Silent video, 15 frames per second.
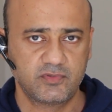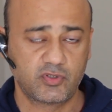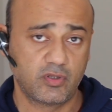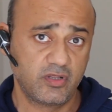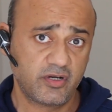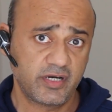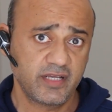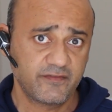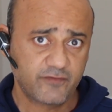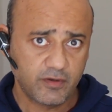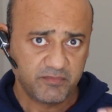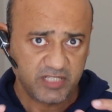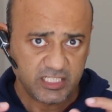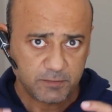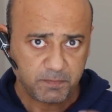So learning
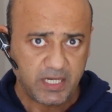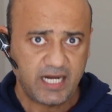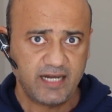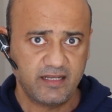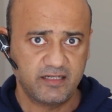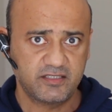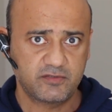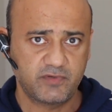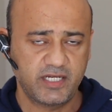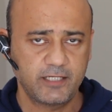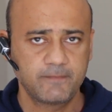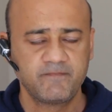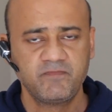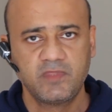from these pilots, right,